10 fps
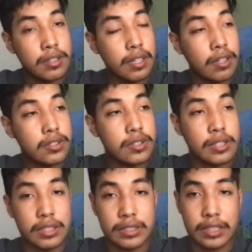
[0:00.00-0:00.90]
also on
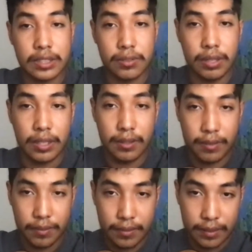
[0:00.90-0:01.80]
the 2nd fret,
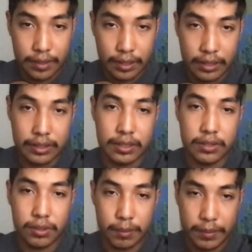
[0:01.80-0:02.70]
and you gotta
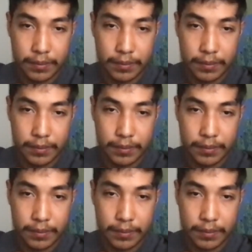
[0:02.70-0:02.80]
strum it.